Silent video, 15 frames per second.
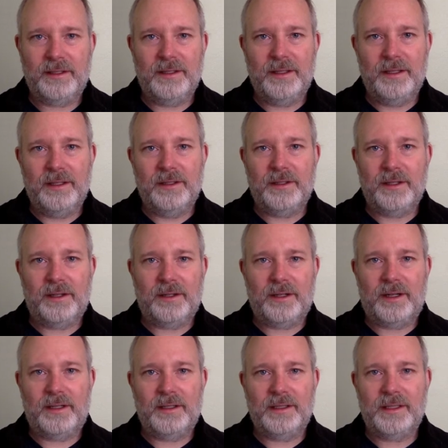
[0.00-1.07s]
to
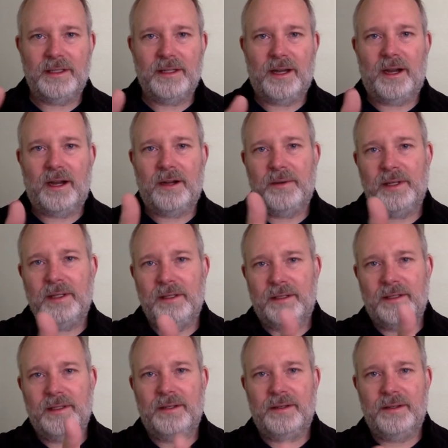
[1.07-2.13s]
crawl and talk, we
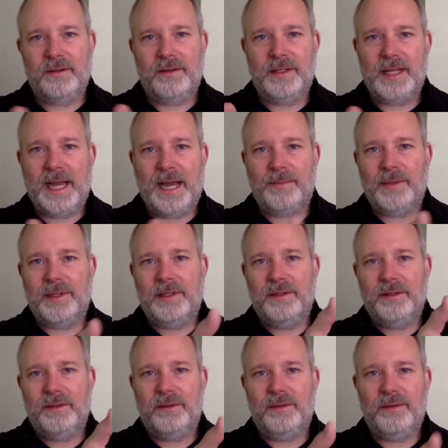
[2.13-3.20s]
learn to adapt
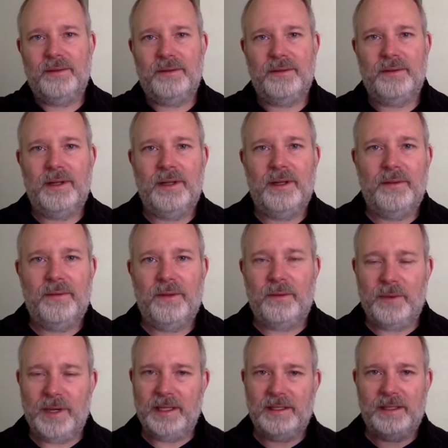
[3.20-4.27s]
to the
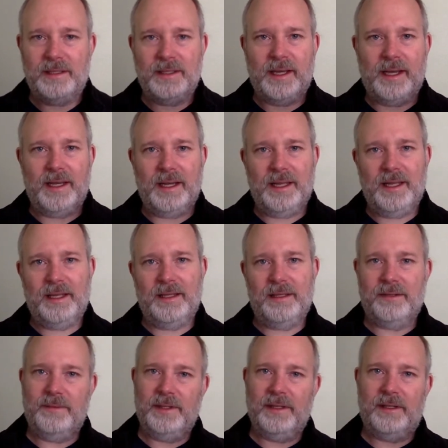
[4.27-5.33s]
way society
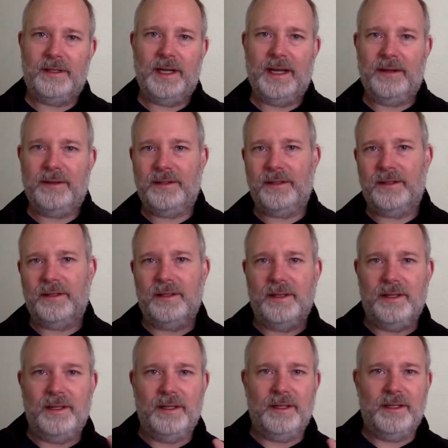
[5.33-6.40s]
is. We learn how
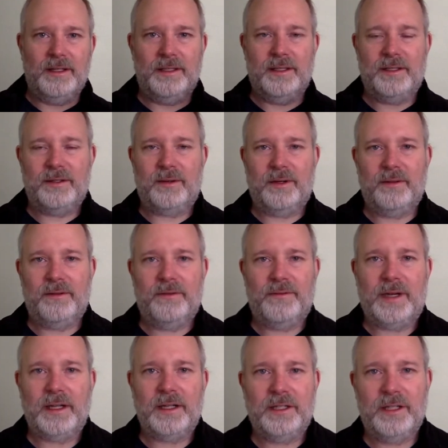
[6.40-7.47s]
to sort of
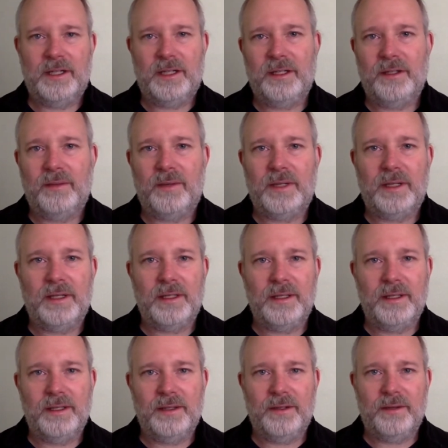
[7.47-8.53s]
function in the
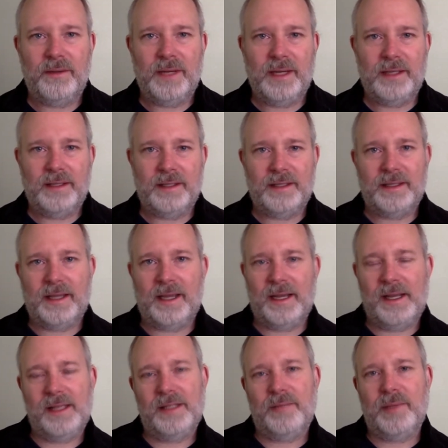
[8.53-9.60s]
world the way
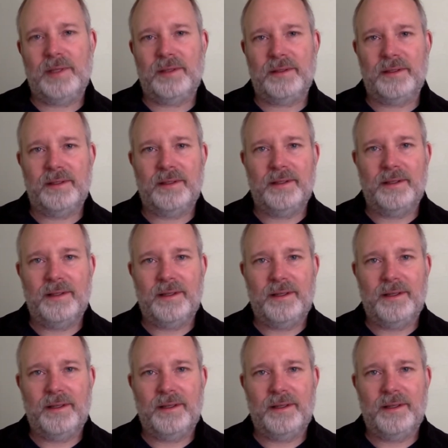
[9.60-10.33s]
society is built.